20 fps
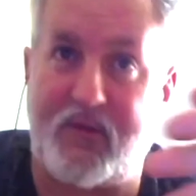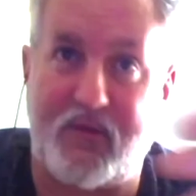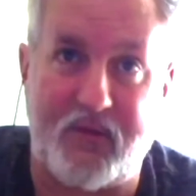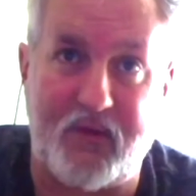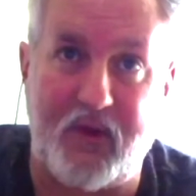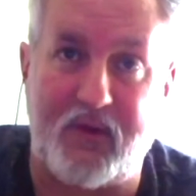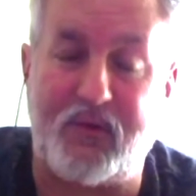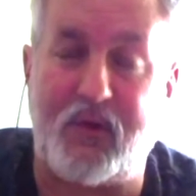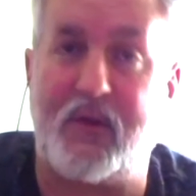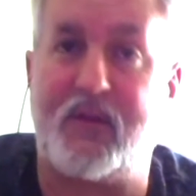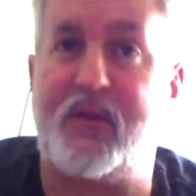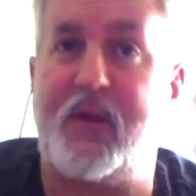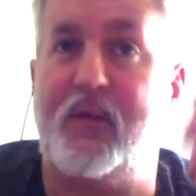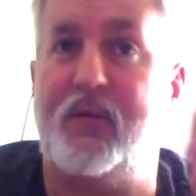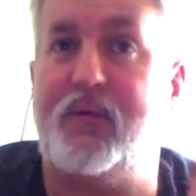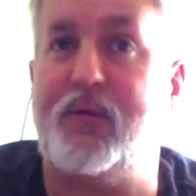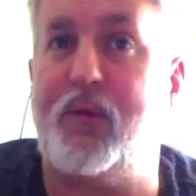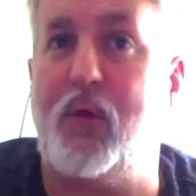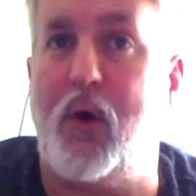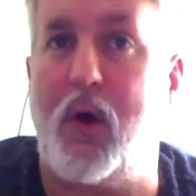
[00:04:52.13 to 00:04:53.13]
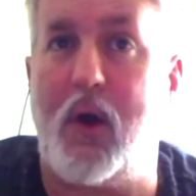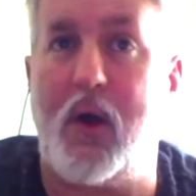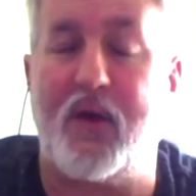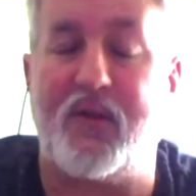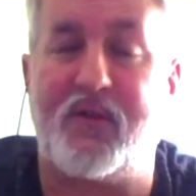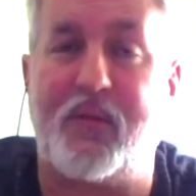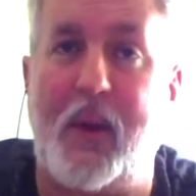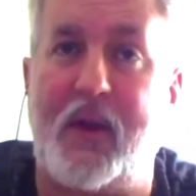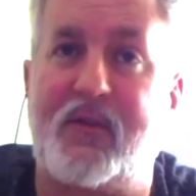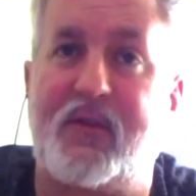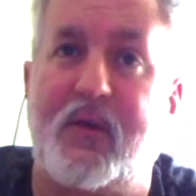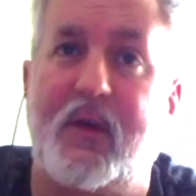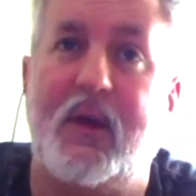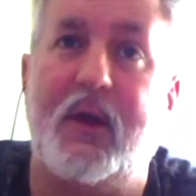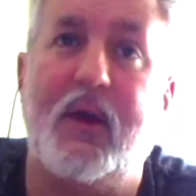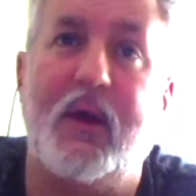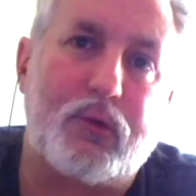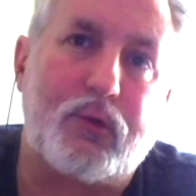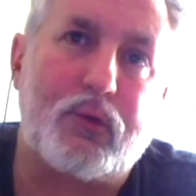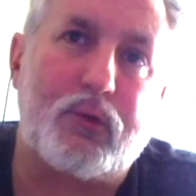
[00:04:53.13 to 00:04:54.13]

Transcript: citrus in Florida especially.